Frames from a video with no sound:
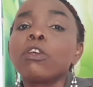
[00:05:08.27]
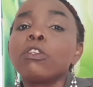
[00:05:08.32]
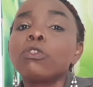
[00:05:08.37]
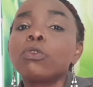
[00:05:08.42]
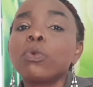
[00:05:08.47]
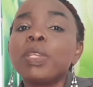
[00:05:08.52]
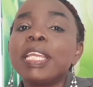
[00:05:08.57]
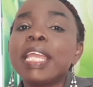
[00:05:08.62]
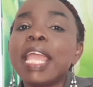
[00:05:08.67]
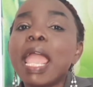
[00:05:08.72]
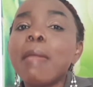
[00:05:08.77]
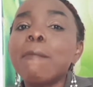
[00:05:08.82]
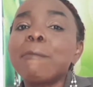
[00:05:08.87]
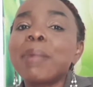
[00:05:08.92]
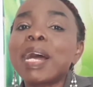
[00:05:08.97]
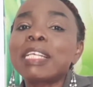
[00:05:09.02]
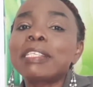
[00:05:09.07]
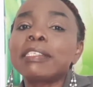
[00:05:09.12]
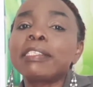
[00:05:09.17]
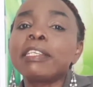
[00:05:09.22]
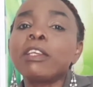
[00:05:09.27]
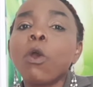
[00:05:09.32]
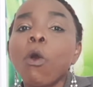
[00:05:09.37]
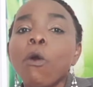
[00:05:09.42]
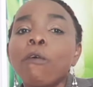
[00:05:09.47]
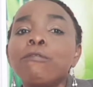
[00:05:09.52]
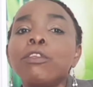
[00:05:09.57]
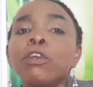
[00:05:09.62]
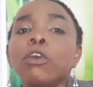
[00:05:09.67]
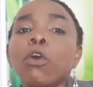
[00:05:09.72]
to the embassy
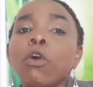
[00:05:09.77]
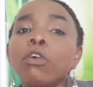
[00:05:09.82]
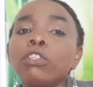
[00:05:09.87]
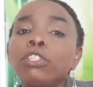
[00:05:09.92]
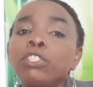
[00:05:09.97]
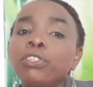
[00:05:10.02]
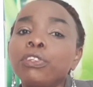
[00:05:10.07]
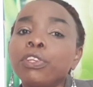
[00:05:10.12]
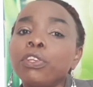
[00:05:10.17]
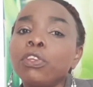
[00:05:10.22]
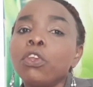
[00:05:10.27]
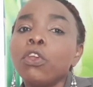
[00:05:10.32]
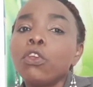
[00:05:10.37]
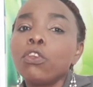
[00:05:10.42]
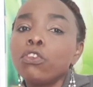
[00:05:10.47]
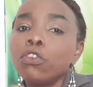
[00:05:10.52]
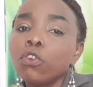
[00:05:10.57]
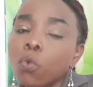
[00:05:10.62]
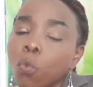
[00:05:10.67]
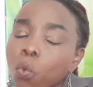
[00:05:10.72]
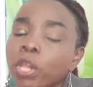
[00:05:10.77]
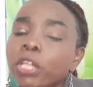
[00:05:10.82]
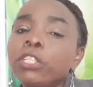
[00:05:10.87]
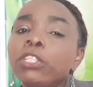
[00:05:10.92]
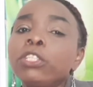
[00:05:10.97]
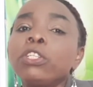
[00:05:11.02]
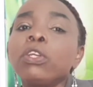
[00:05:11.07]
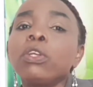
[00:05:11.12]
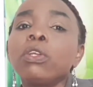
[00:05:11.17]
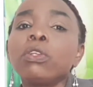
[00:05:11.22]
of the country you
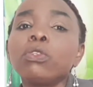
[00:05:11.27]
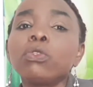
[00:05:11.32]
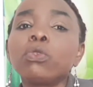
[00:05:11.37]
wish